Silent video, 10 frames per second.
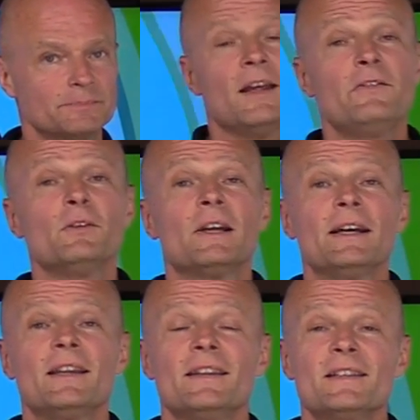If you
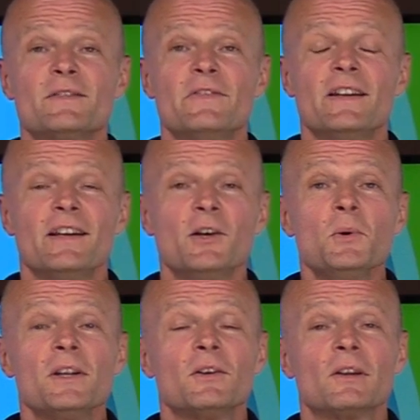liked this
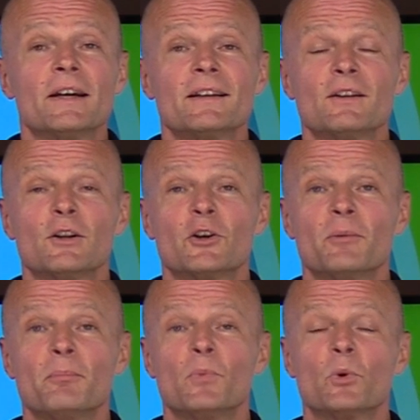video and you'd like to
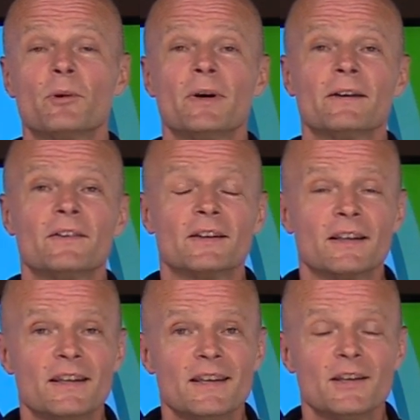learn more about the
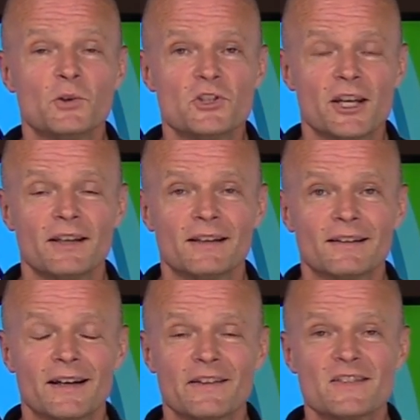ketogenic
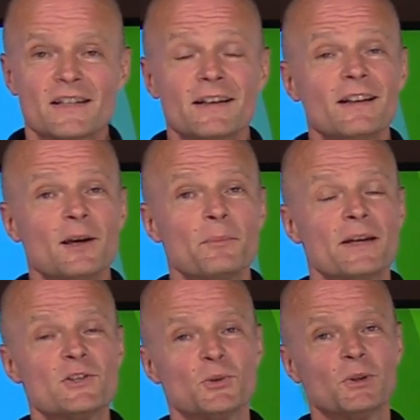lifestyle, I
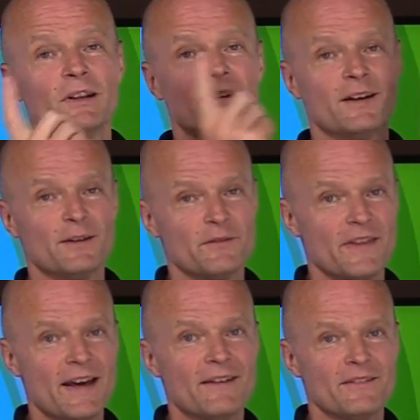bet you'd love
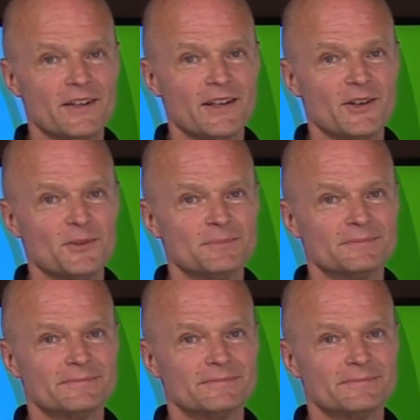that video.